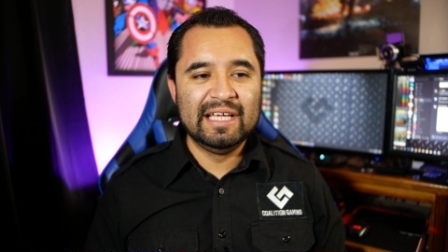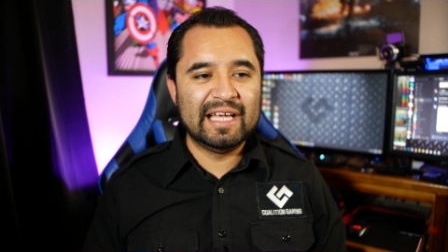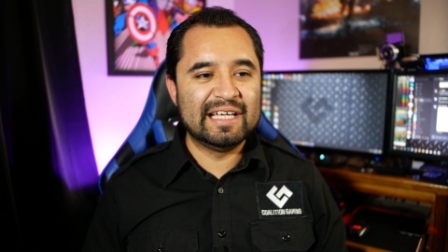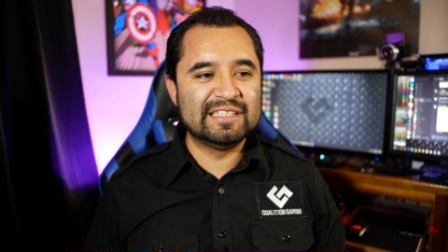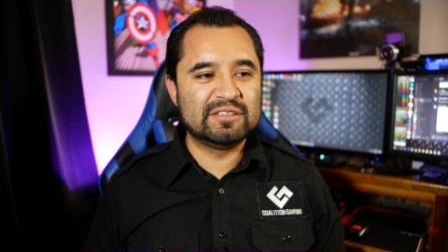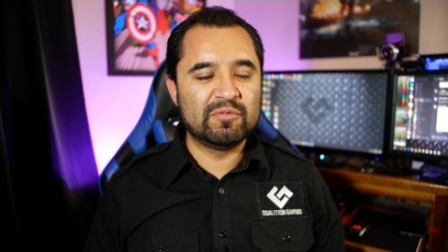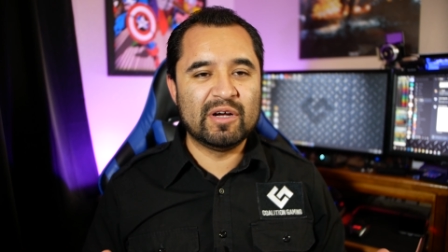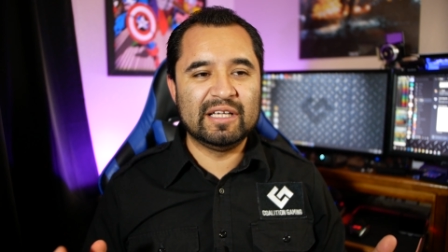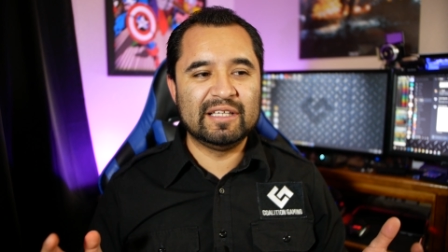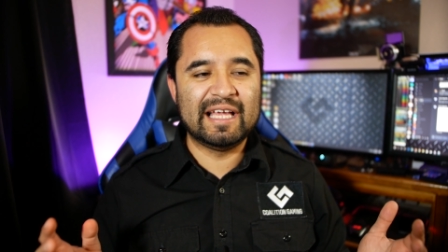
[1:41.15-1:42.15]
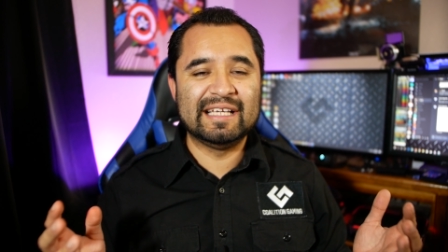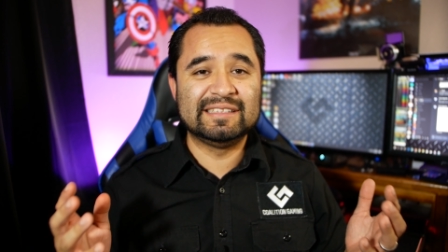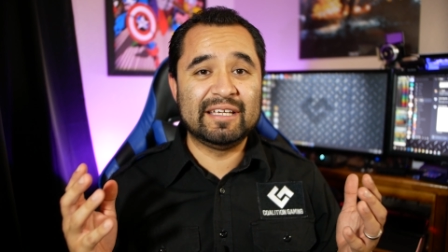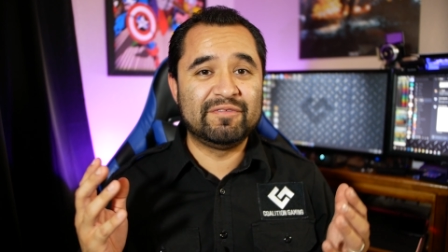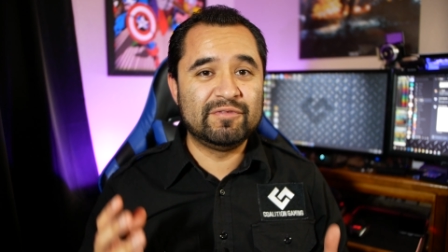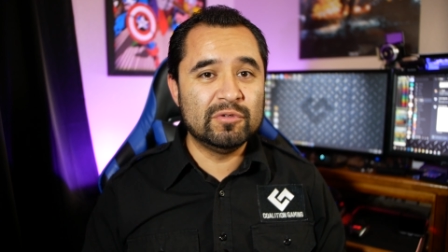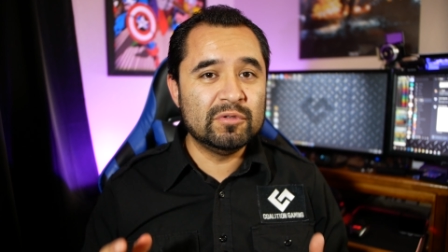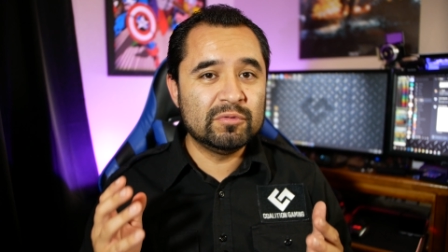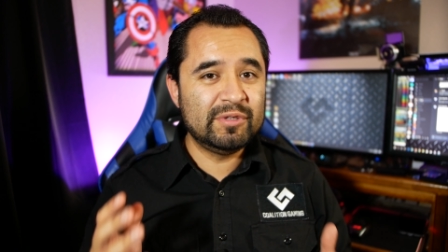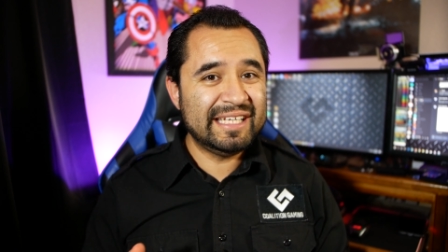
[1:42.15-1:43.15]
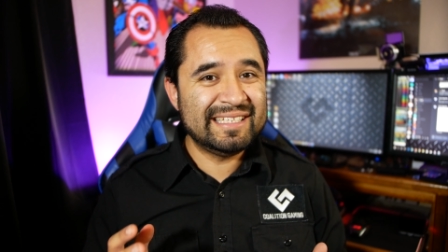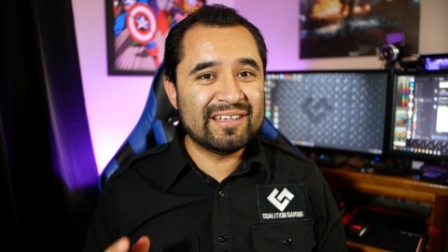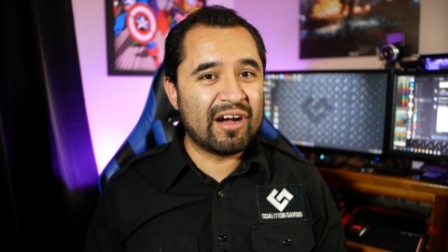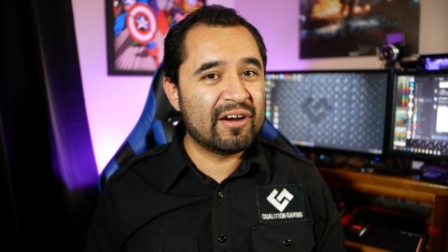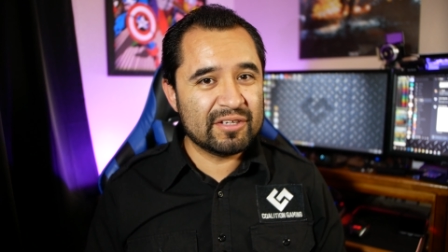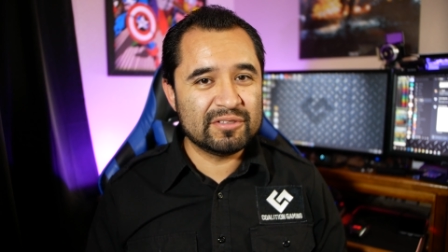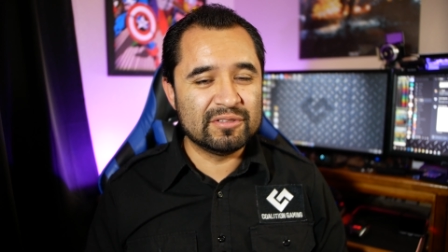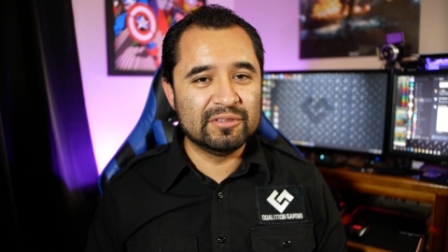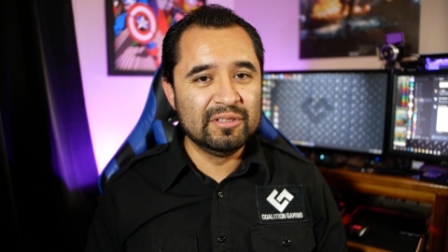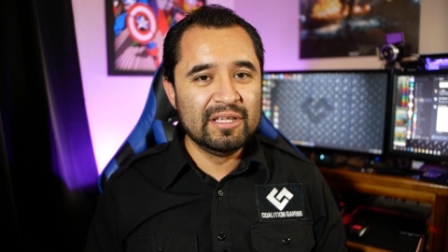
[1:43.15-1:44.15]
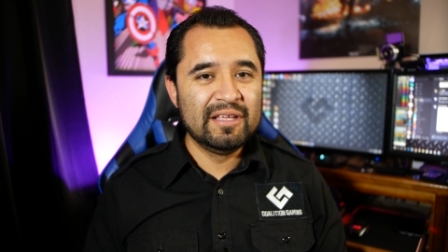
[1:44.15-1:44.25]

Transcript: as well as a full written article